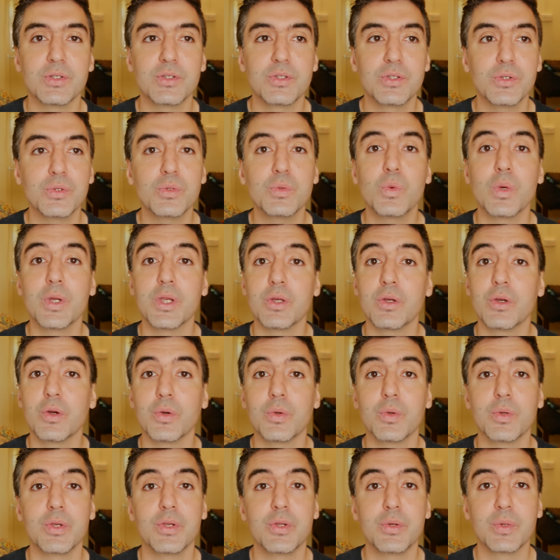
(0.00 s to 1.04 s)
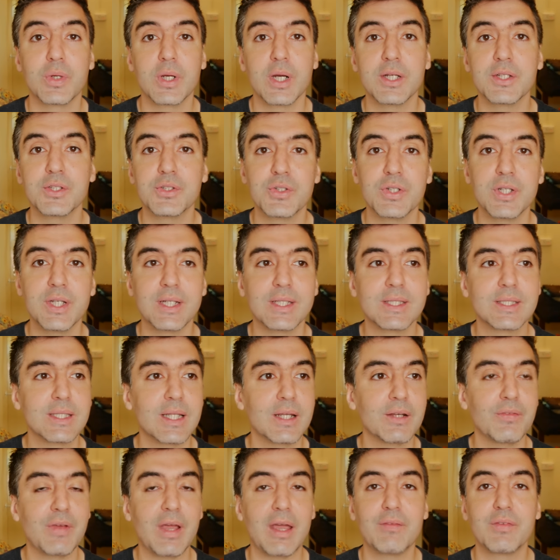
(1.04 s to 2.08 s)
to do when you go to a new country, instead
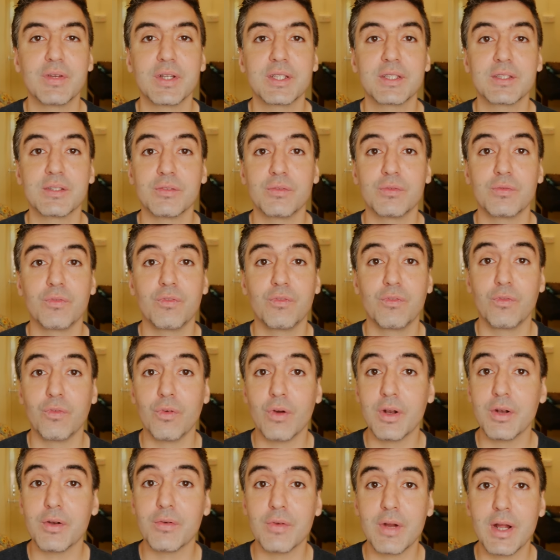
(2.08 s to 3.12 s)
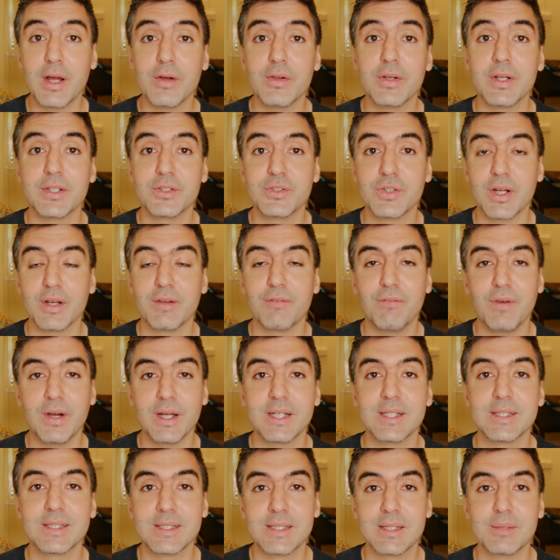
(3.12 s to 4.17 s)
of having to run around and try to find
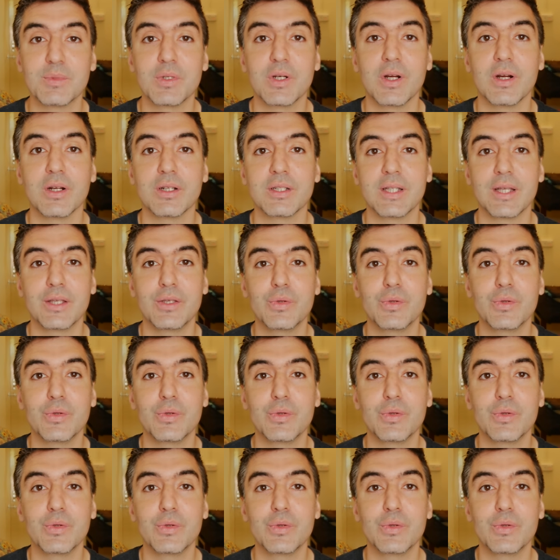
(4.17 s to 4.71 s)
a SIM card that